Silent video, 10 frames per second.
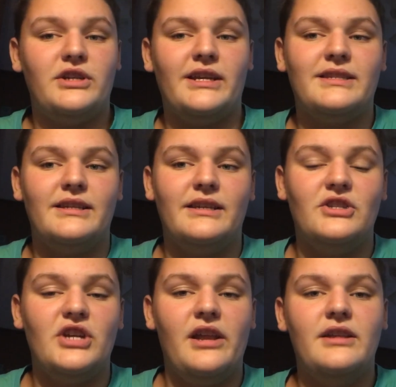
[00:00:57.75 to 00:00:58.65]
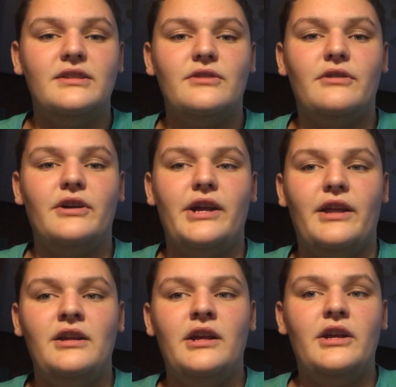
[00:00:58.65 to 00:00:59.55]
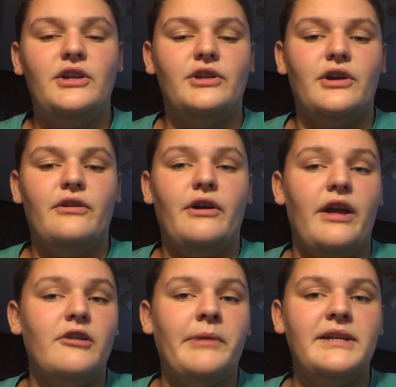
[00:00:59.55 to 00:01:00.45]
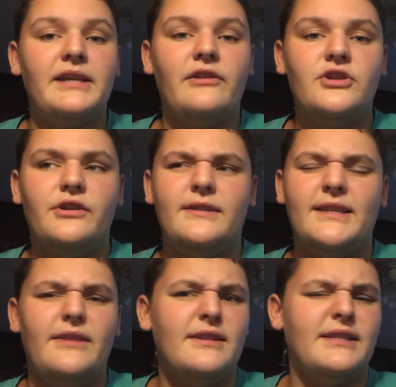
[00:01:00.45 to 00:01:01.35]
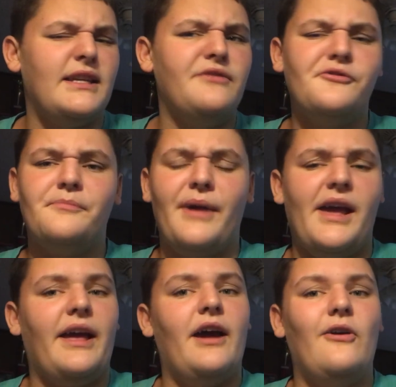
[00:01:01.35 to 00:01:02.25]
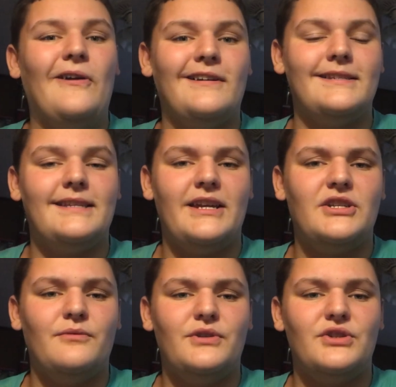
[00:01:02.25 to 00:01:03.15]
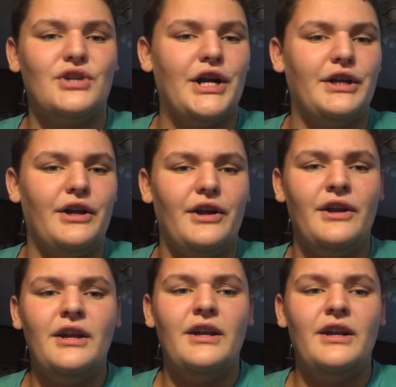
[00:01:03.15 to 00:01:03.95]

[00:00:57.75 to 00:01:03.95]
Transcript: She gets it injected into her, and, you know, everybody's after it, and it's like this evil bad guy organization which is trying to,